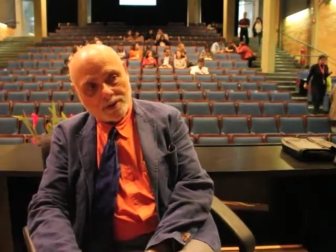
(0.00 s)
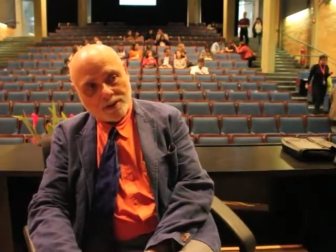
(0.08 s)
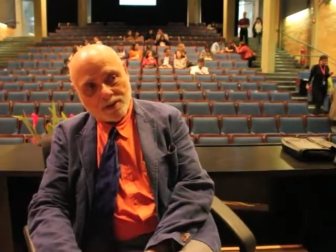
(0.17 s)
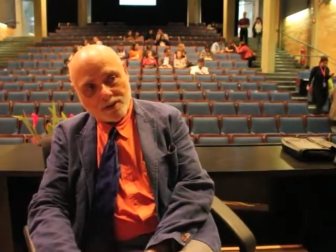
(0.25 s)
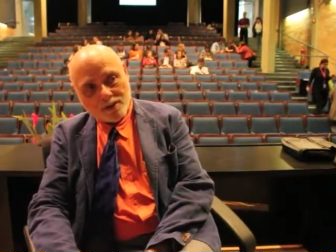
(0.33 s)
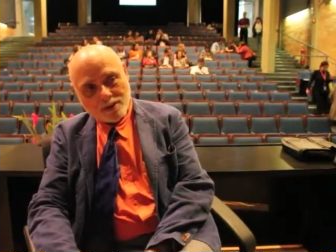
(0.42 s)

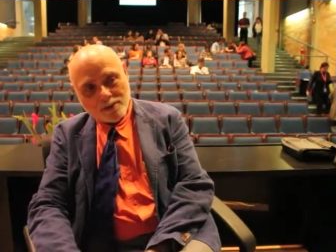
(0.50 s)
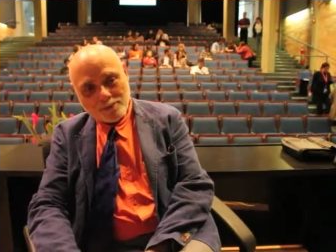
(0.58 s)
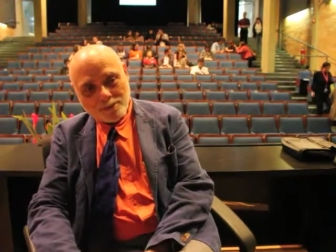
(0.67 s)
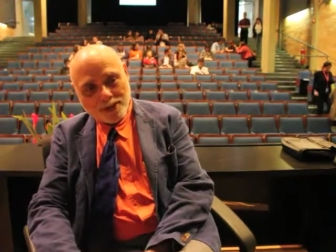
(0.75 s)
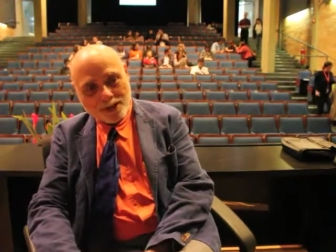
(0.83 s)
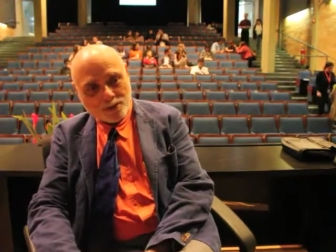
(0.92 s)
And we call
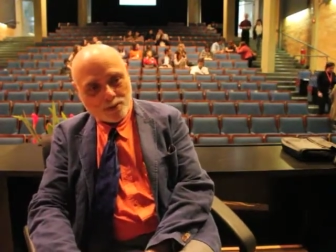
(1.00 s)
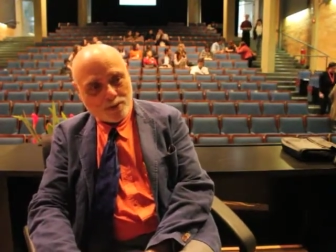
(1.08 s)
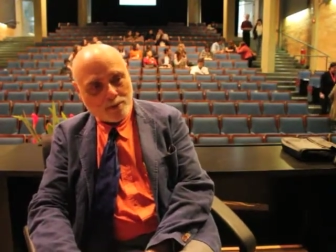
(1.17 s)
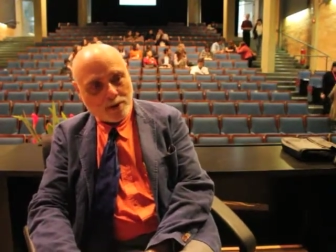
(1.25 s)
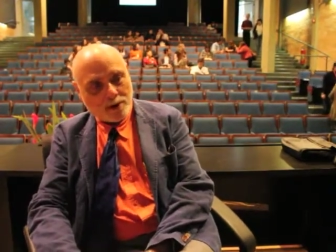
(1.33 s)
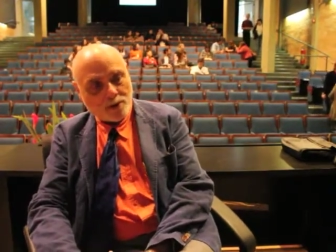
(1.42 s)
them
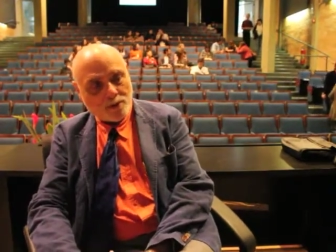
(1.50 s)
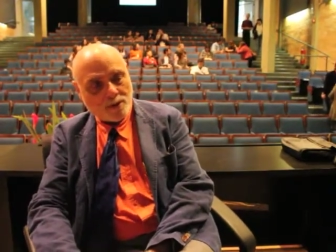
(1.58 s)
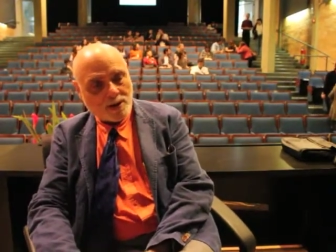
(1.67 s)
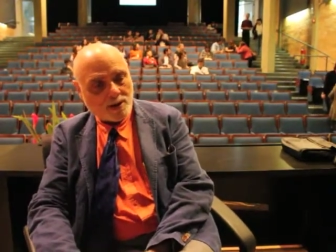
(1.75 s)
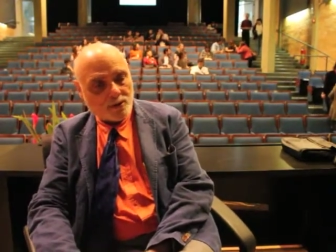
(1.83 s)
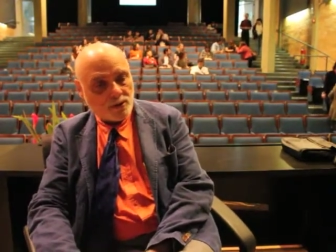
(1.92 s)
natural
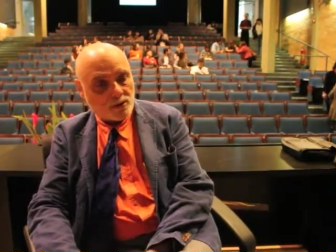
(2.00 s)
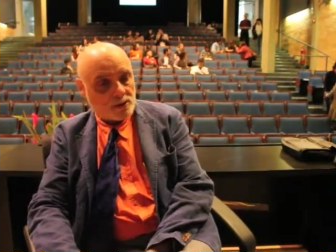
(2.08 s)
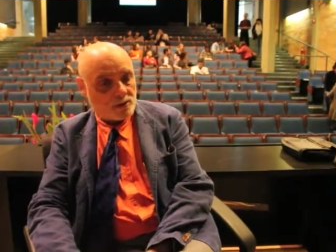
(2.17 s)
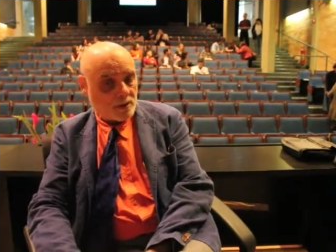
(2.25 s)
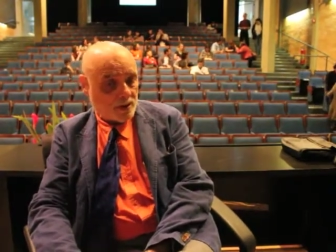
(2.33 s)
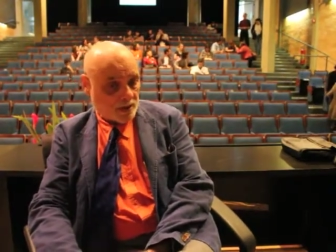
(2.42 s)
biomarkers.